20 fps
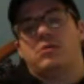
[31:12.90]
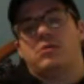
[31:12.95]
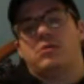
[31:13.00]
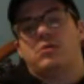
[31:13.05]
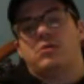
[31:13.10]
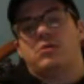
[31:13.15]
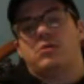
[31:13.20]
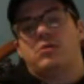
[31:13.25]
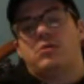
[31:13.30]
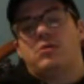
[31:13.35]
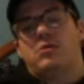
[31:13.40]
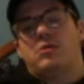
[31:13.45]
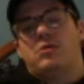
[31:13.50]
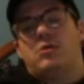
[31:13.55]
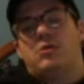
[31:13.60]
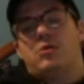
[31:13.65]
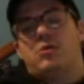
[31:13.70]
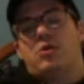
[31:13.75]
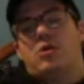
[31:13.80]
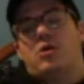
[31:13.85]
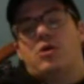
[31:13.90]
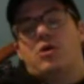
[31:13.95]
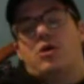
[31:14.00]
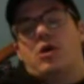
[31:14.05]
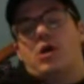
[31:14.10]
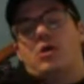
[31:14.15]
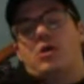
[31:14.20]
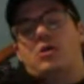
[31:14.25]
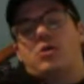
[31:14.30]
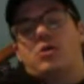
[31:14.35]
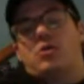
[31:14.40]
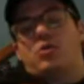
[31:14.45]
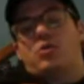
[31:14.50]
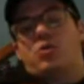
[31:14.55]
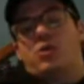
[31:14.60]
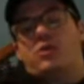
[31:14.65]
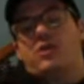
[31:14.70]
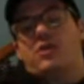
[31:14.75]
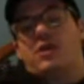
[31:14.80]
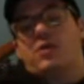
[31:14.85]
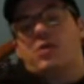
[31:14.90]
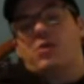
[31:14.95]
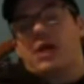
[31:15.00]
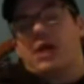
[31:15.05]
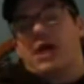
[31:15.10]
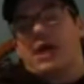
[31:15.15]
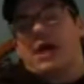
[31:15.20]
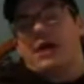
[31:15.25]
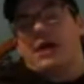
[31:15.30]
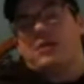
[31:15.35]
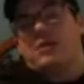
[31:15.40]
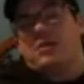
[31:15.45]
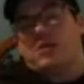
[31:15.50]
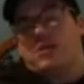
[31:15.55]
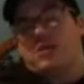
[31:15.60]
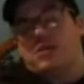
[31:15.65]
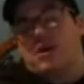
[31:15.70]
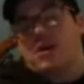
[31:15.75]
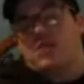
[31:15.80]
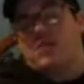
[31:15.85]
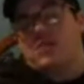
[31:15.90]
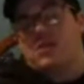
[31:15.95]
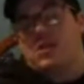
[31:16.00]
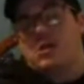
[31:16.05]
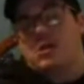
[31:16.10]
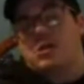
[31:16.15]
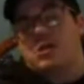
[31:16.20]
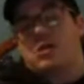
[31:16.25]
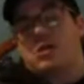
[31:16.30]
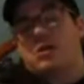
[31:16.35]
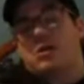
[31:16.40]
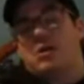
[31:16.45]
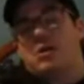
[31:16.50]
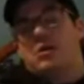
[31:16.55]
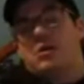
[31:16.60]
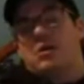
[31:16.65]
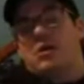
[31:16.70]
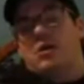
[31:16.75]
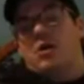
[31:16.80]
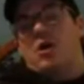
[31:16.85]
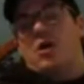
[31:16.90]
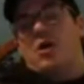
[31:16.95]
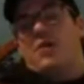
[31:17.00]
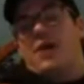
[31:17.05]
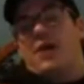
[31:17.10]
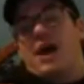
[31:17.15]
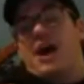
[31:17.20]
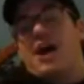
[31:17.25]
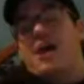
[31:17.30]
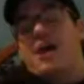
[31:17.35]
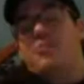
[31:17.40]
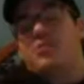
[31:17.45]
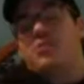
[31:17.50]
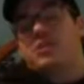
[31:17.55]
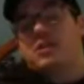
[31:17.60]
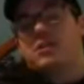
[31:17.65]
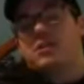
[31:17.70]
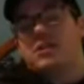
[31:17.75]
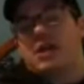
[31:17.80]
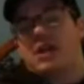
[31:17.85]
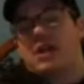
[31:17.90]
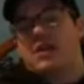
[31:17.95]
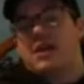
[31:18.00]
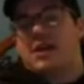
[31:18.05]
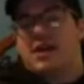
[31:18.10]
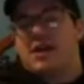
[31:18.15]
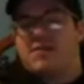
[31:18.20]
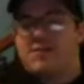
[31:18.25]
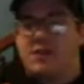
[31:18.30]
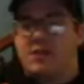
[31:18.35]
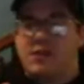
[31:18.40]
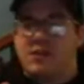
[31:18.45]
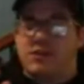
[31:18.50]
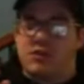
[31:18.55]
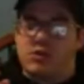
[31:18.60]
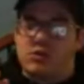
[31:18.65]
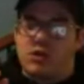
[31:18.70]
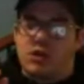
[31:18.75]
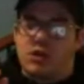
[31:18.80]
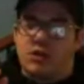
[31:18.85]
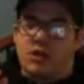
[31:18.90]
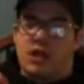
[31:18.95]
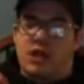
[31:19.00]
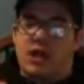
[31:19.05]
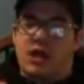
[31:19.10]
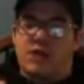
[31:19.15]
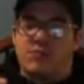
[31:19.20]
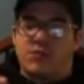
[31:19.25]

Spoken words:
All right. Quick thing I wanted to add to this conversation. On the opposite side of that, I feel like there's a lot of people